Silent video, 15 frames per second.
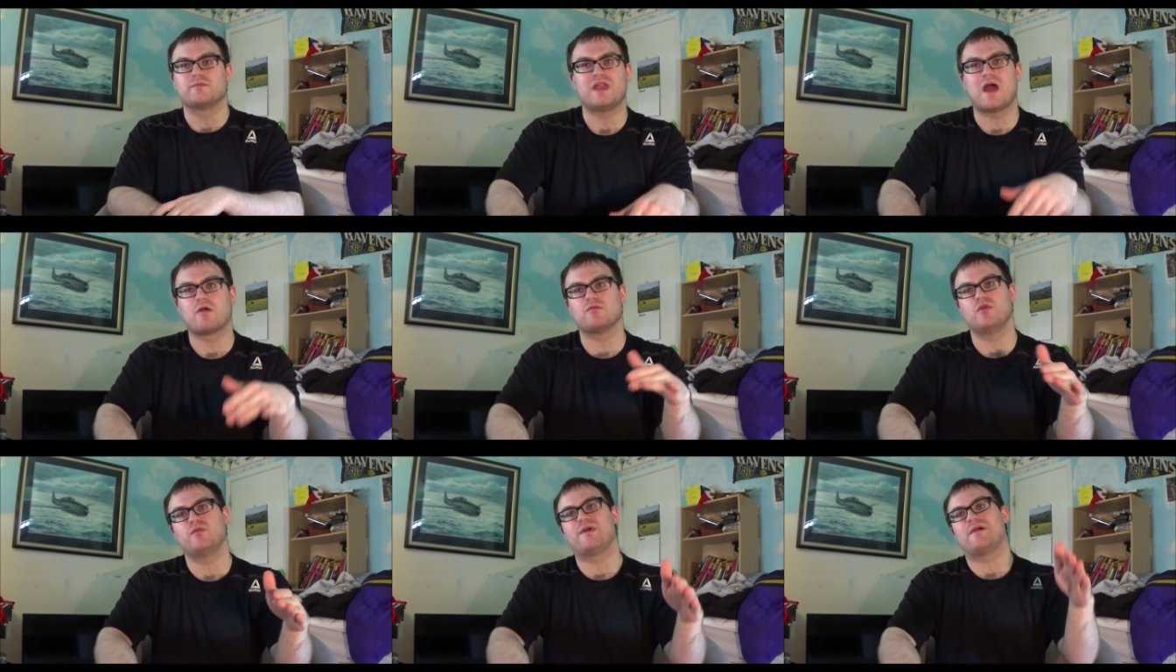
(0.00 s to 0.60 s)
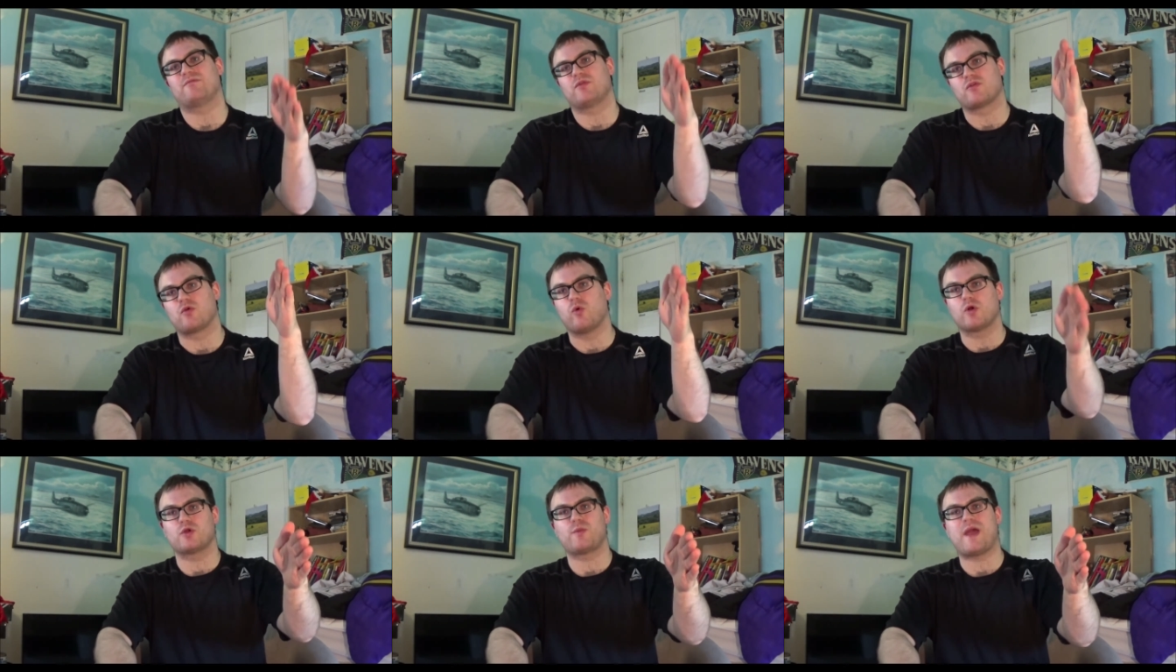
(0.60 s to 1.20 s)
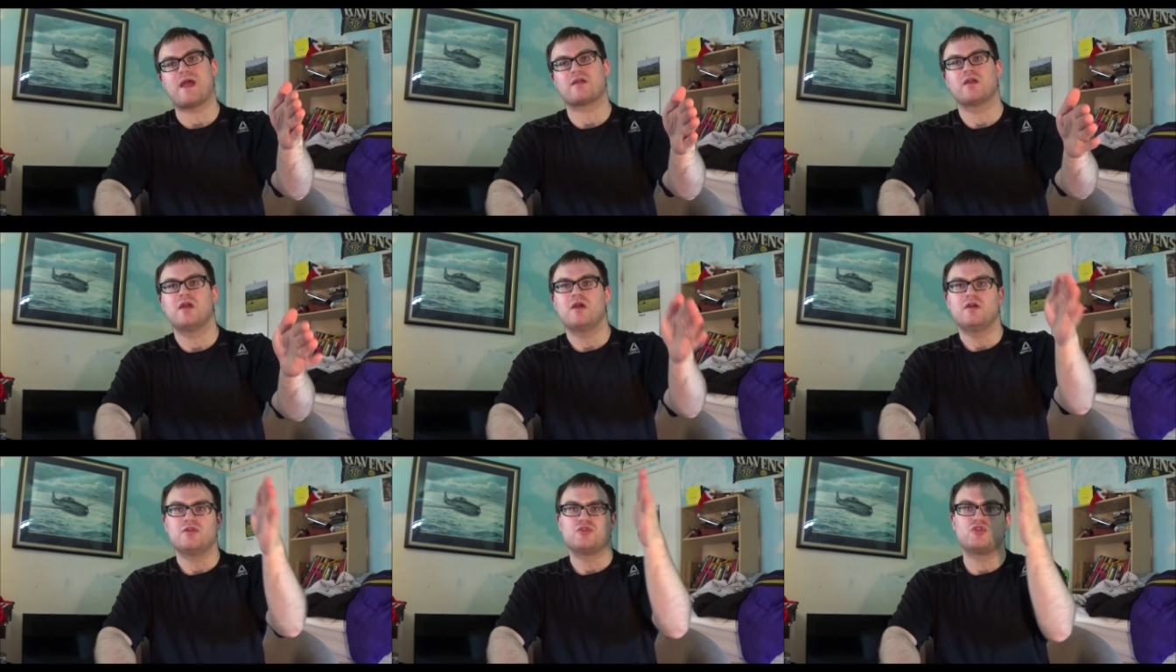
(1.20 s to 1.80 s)
Now we're moving on from the quarterback
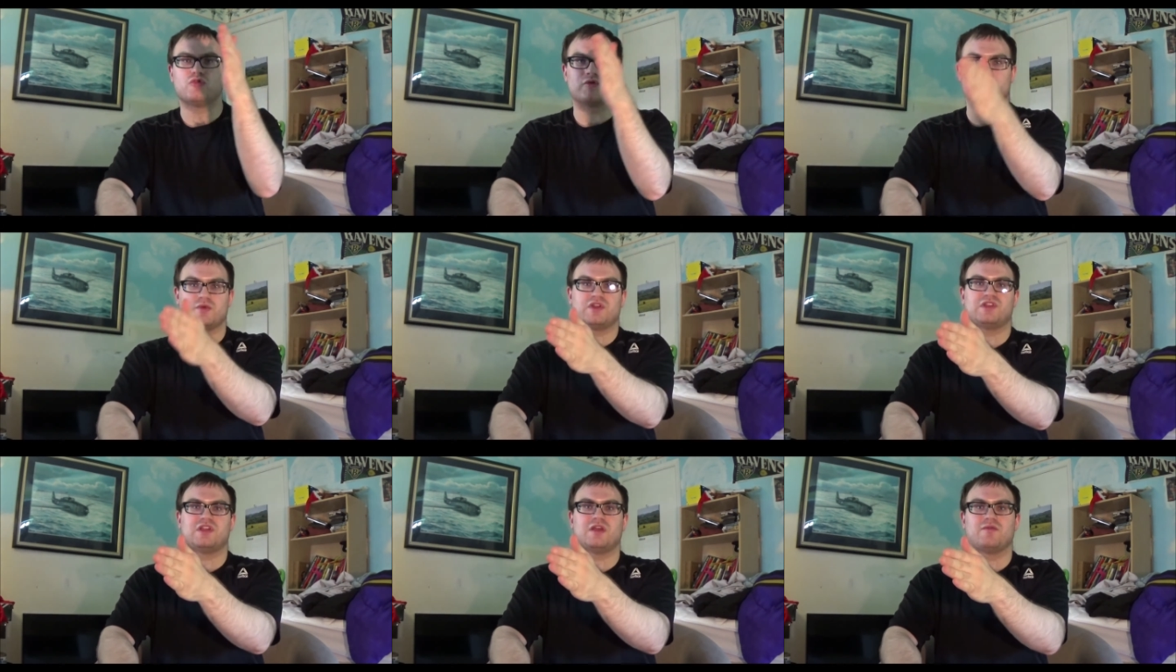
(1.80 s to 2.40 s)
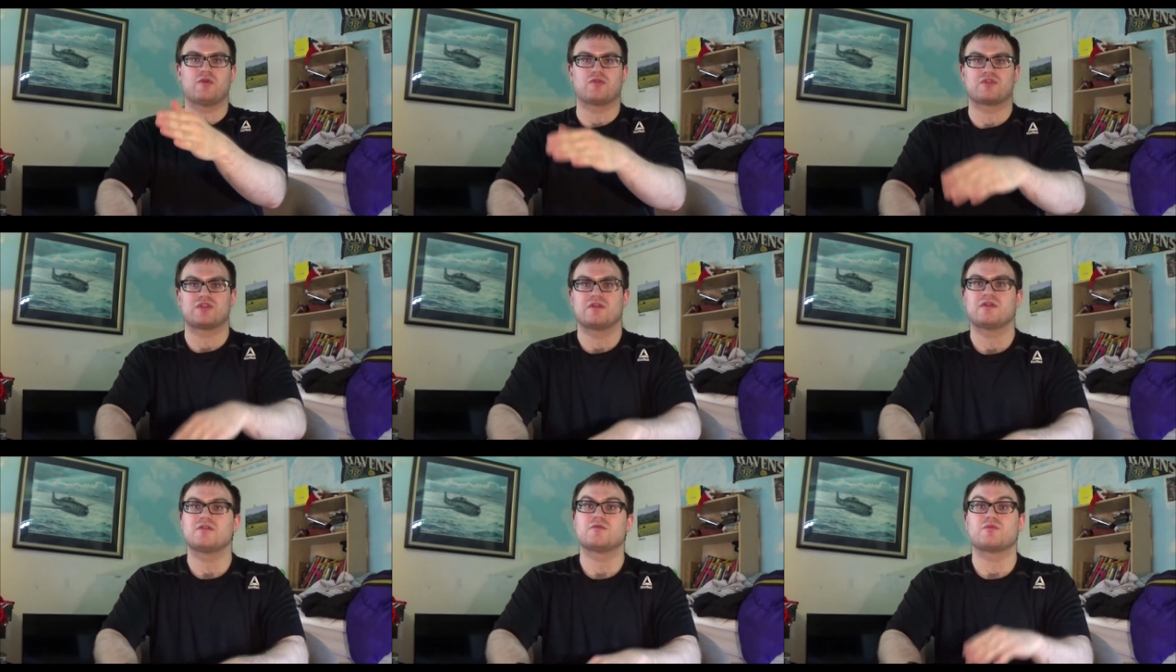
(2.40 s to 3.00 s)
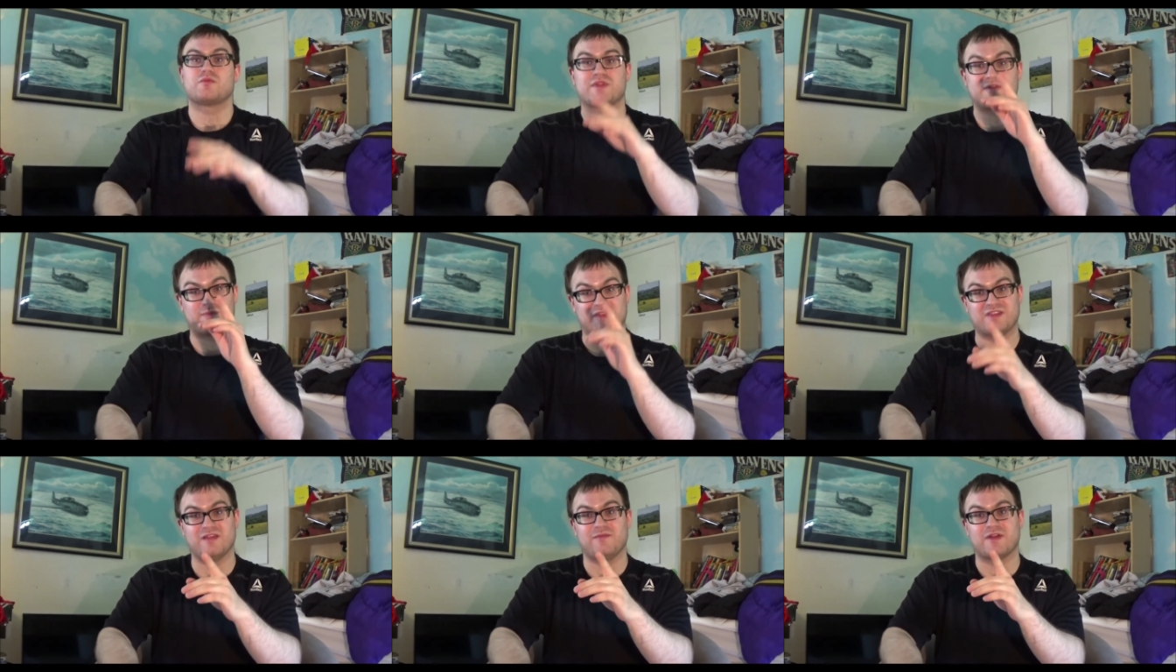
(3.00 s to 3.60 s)
to the receivers,
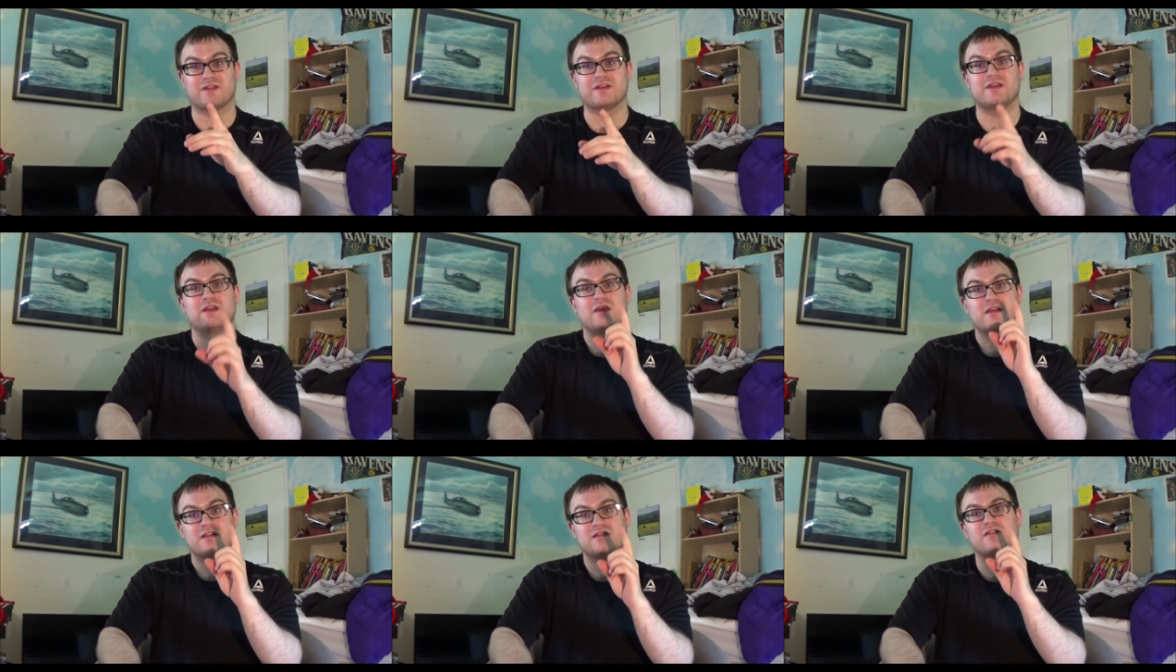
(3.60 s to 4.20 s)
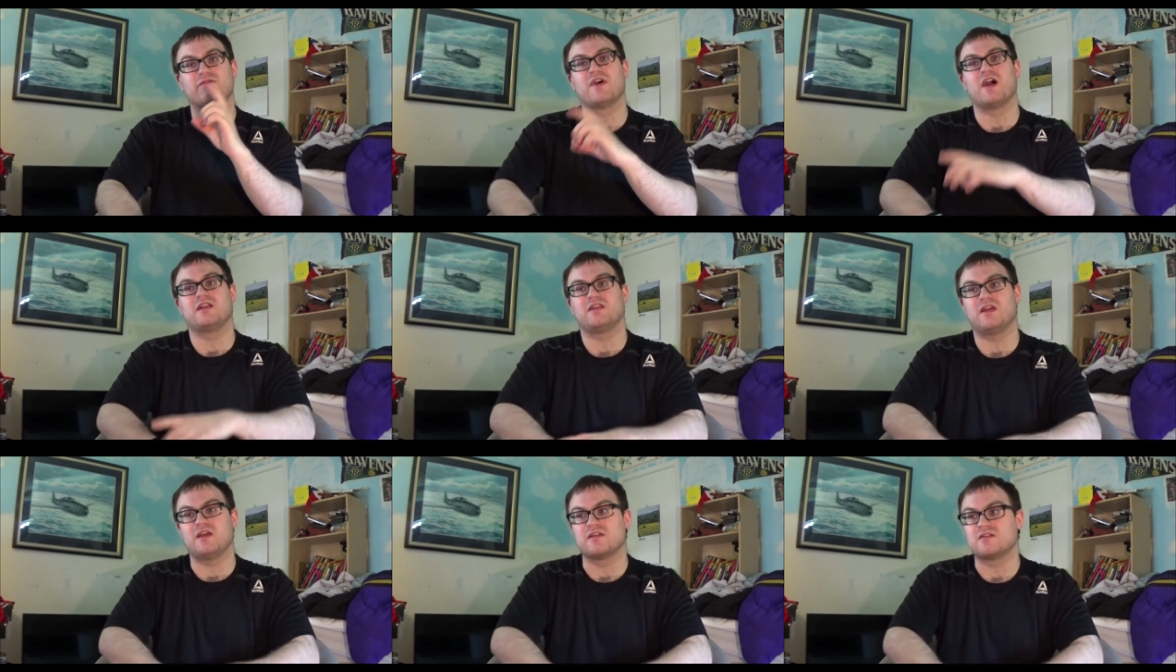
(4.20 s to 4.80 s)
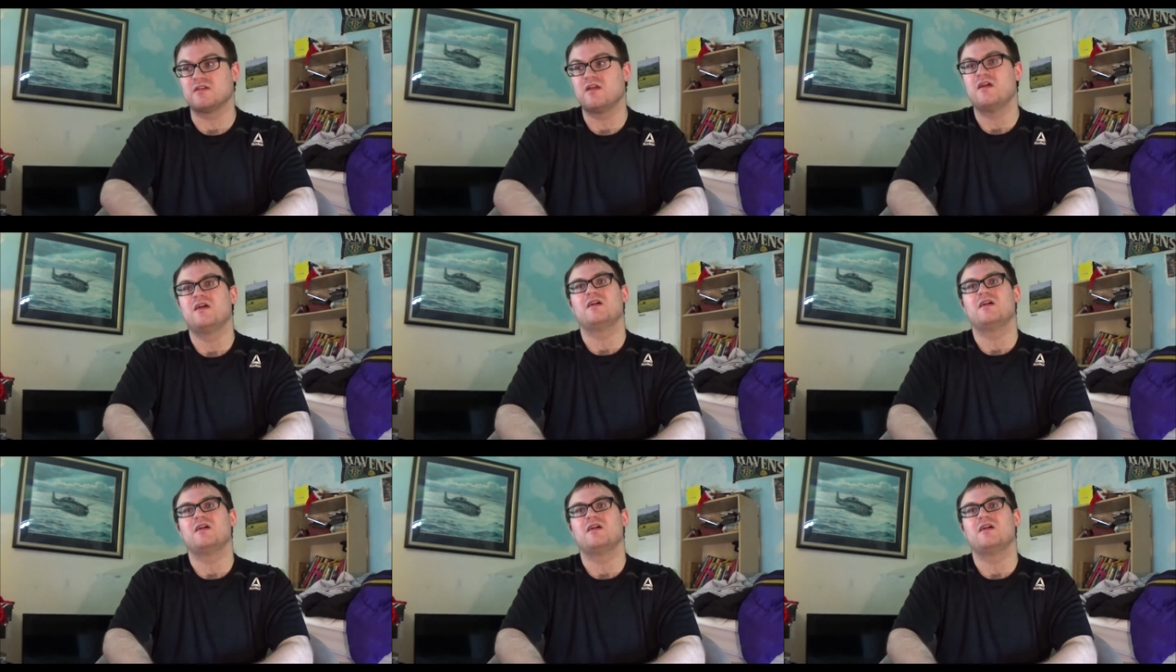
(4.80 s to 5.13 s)
specifically Stephon Diggs.